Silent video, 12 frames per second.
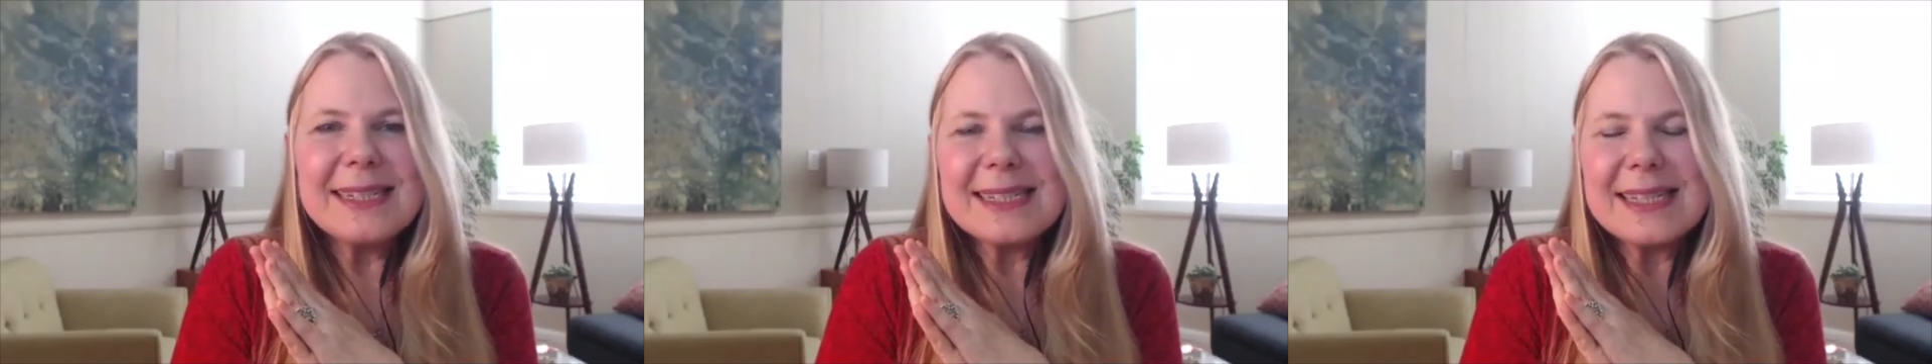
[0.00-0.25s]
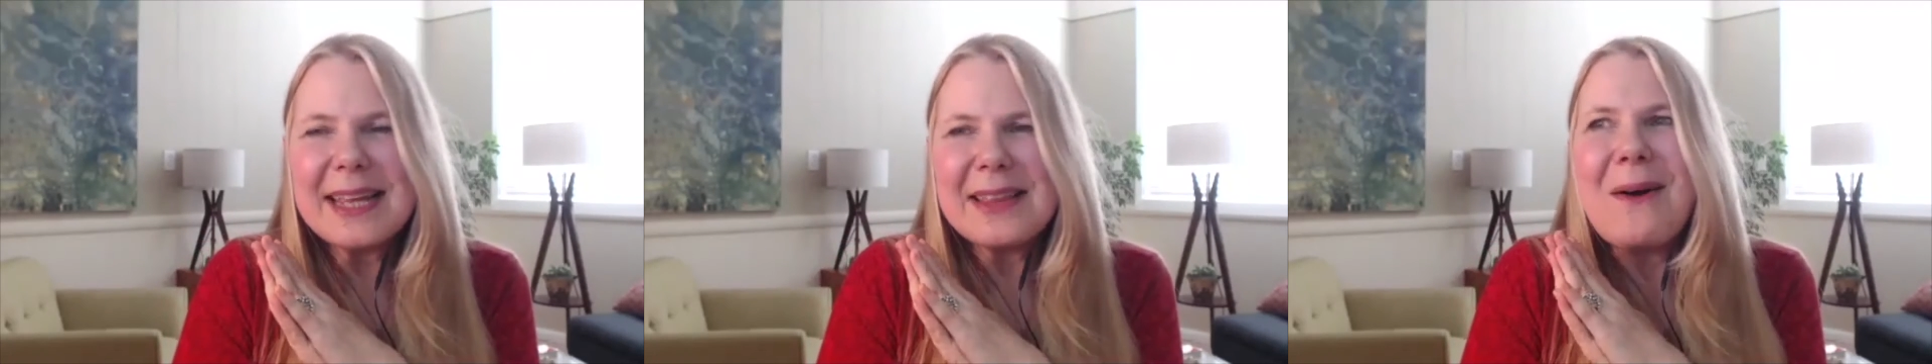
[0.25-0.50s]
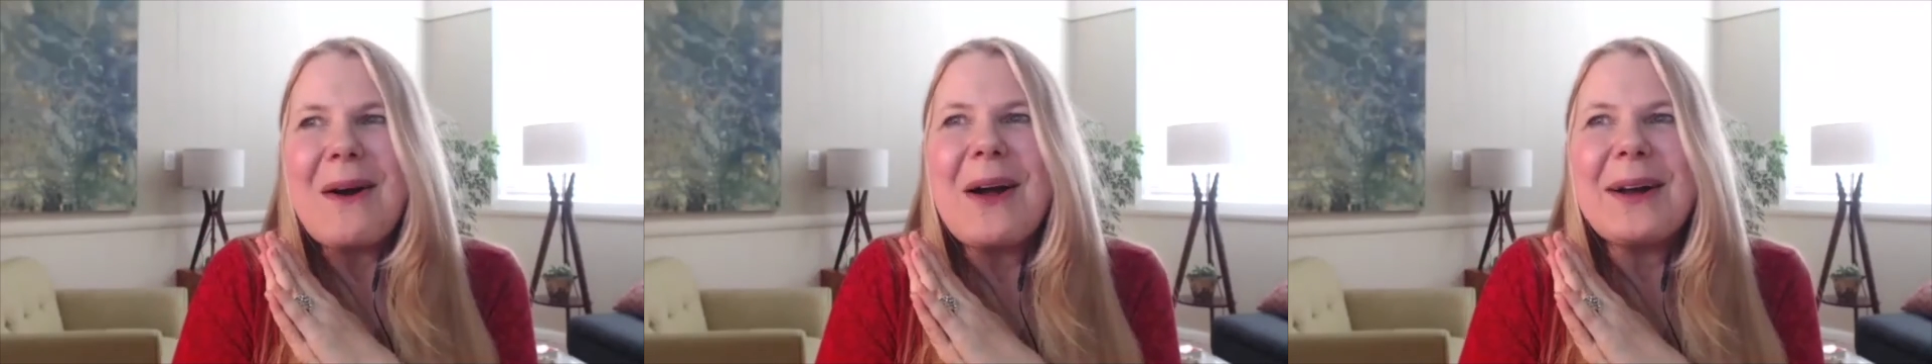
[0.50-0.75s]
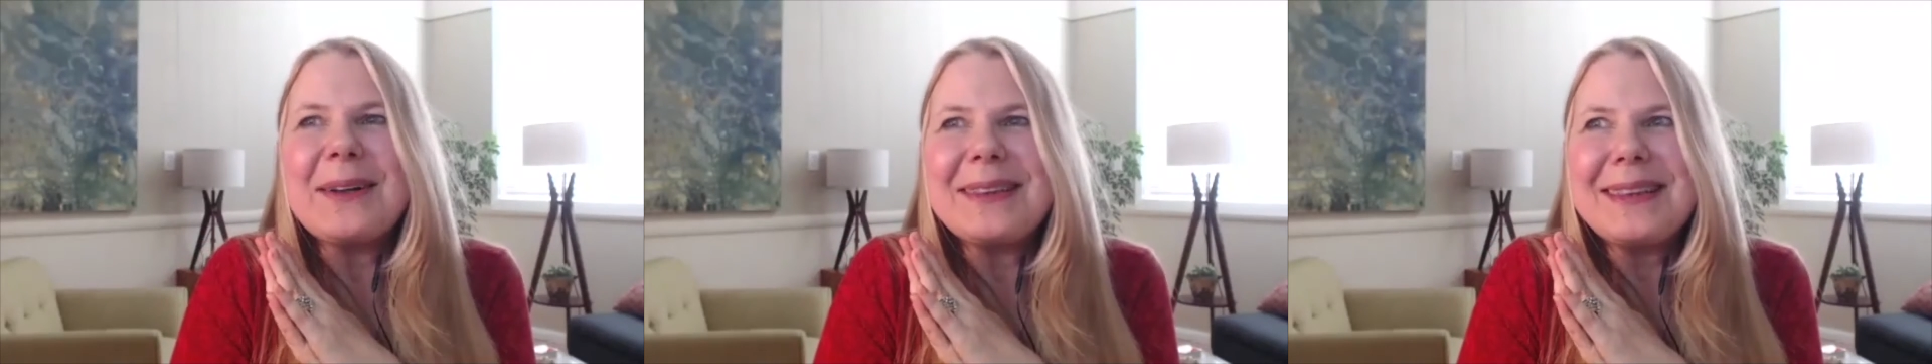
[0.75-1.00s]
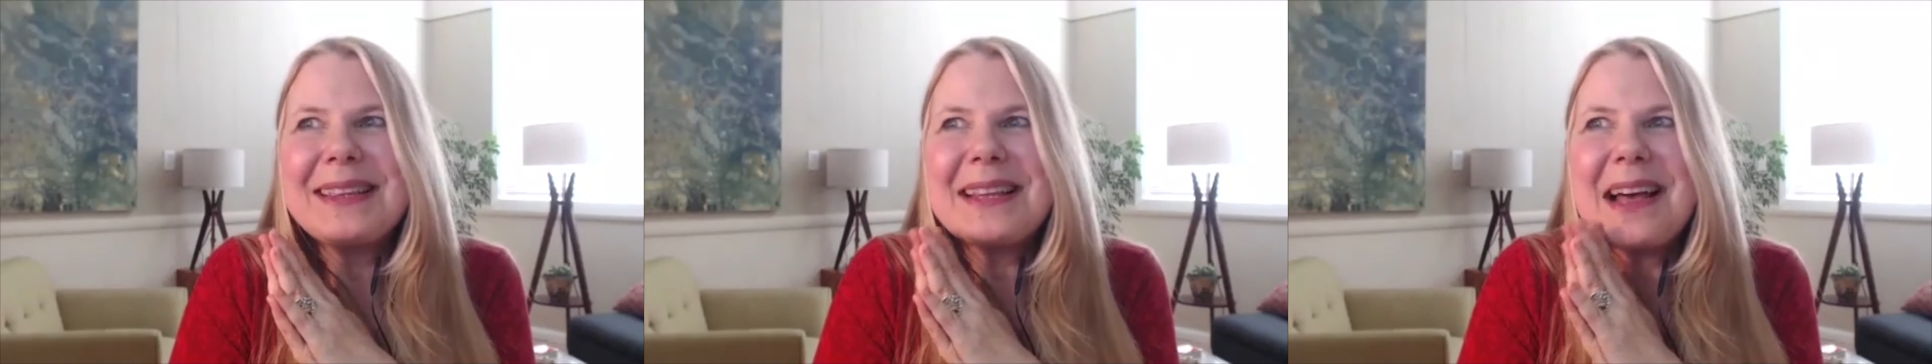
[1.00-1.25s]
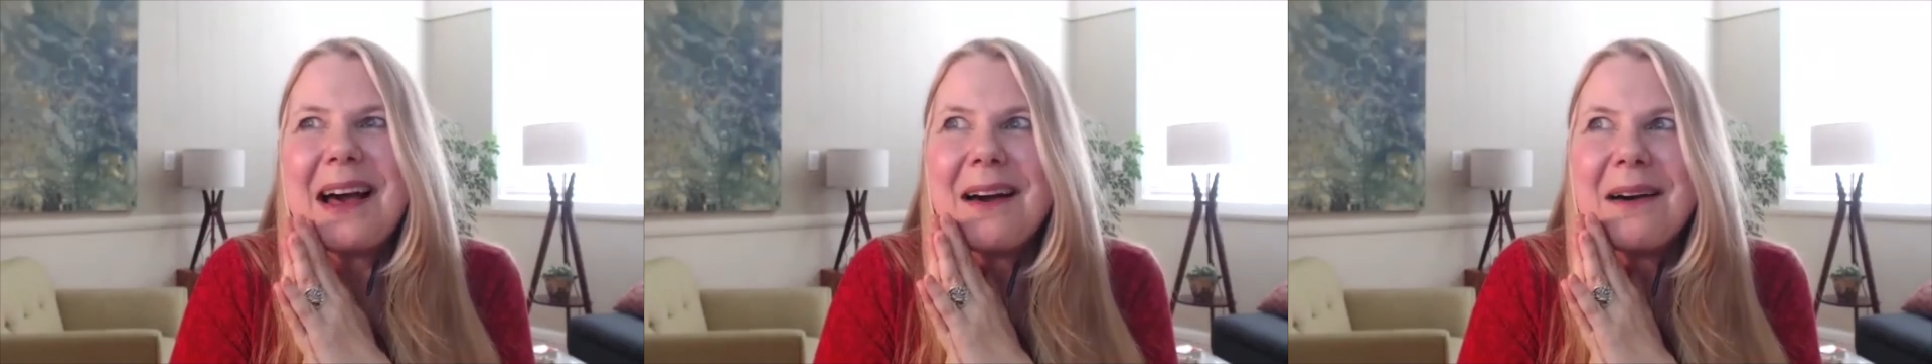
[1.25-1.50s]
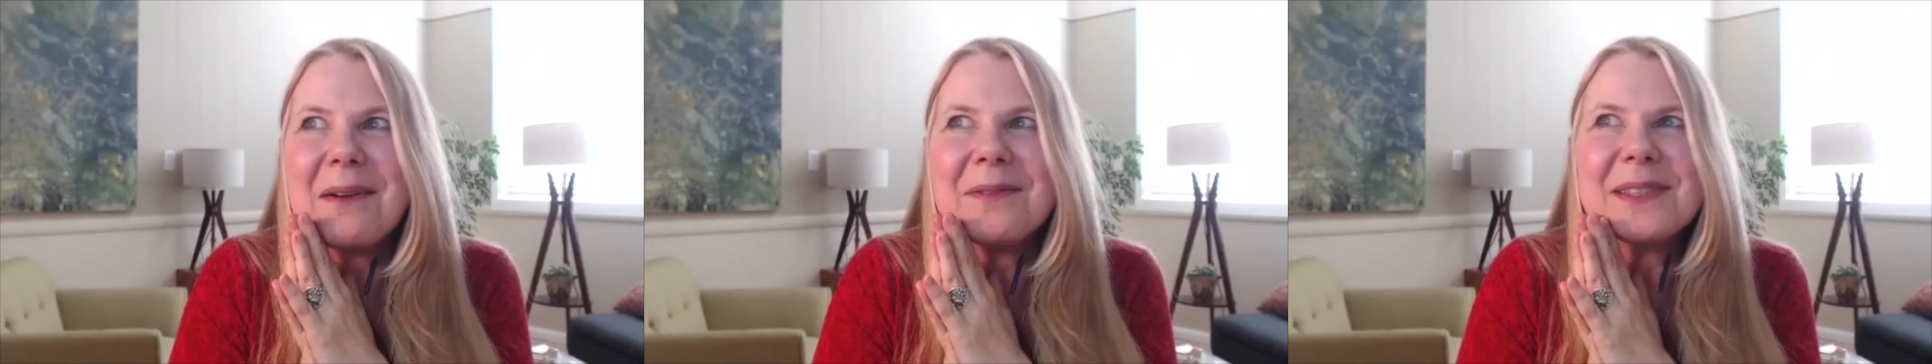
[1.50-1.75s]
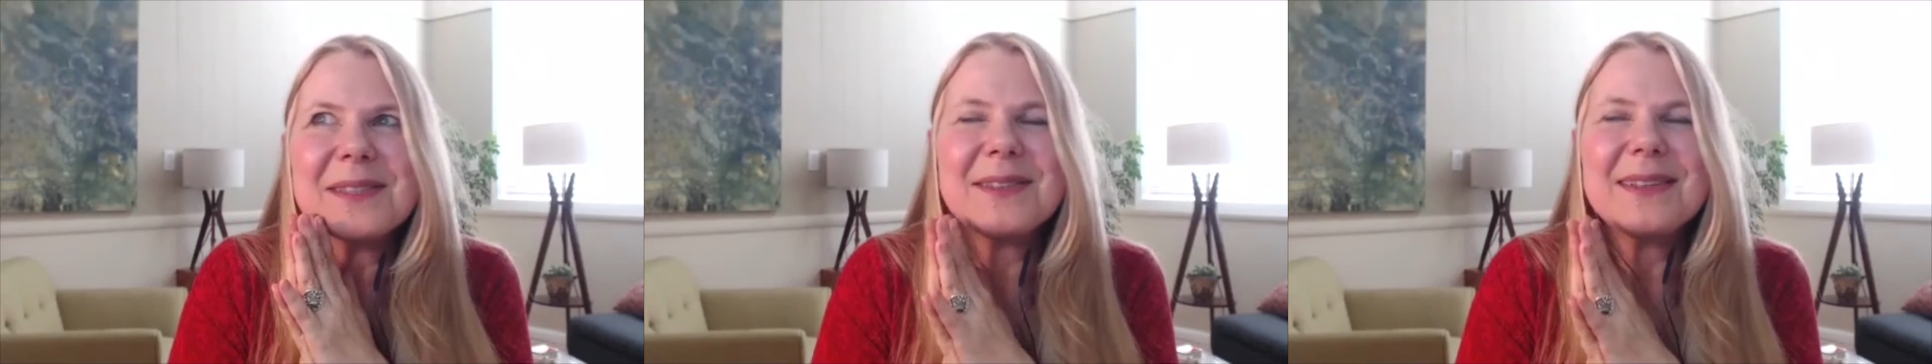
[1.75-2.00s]
It's like the heart
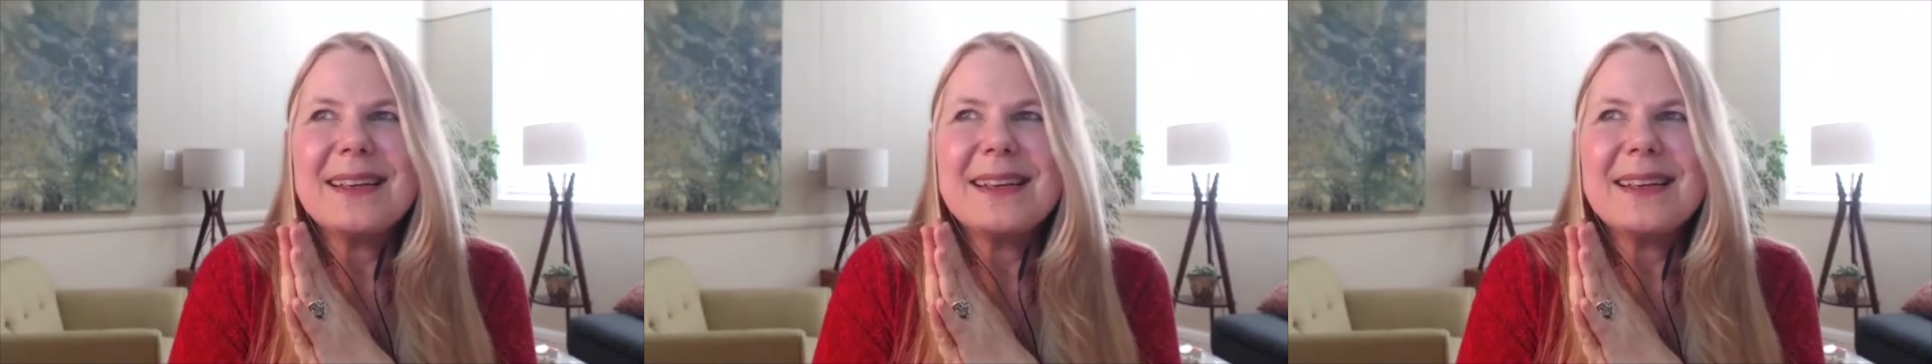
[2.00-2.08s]
loves,